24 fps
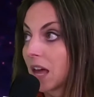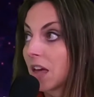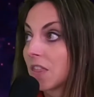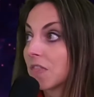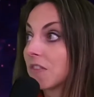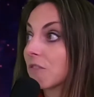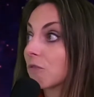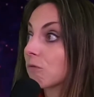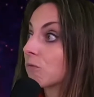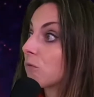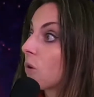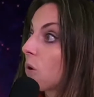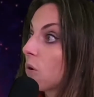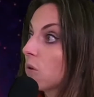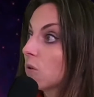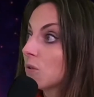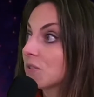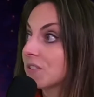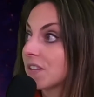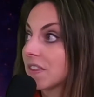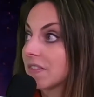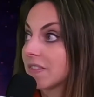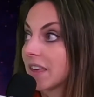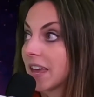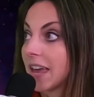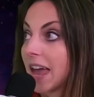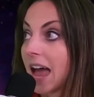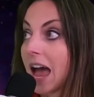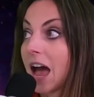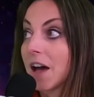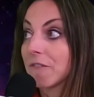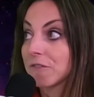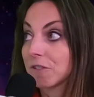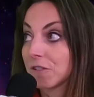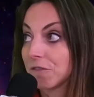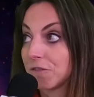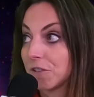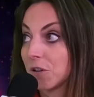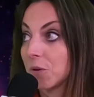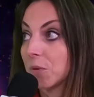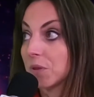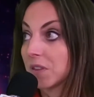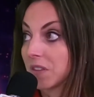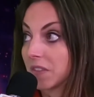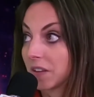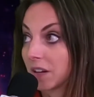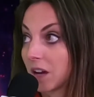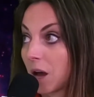the roles that they have to fill
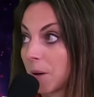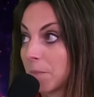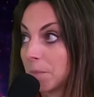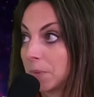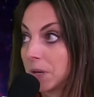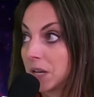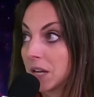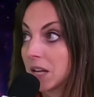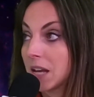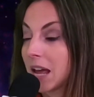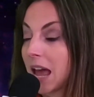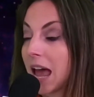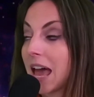within the company,